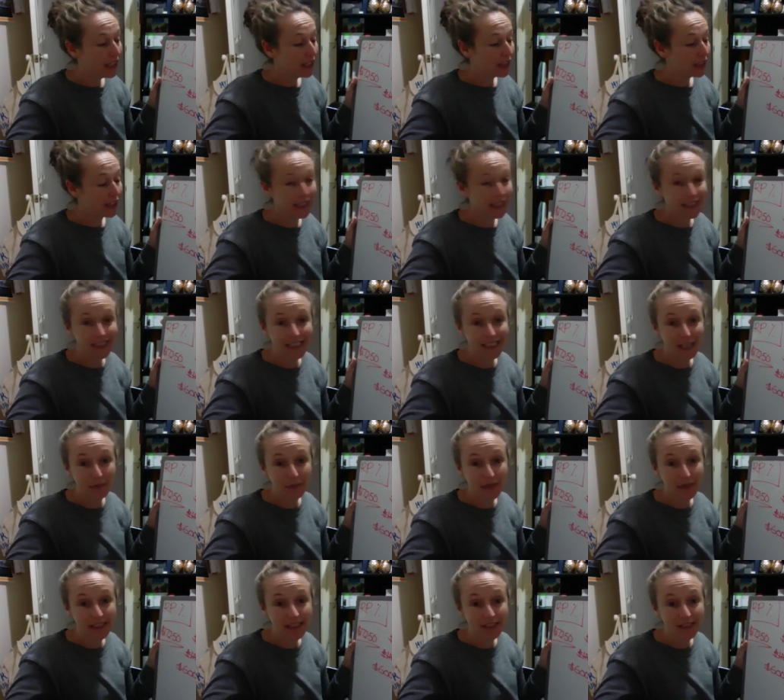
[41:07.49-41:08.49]
The next step
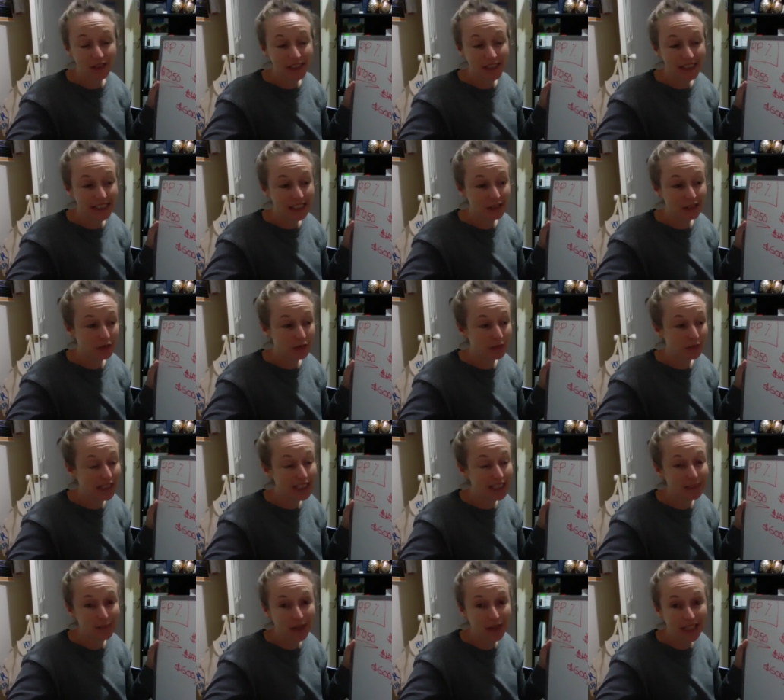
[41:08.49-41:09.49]
is, honestly, it's
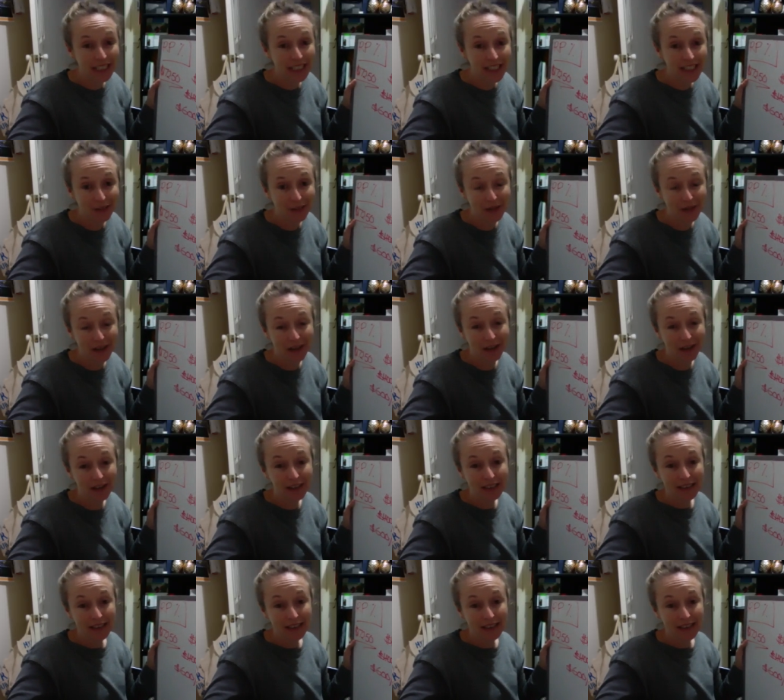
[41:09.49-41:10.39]
replacing my income now.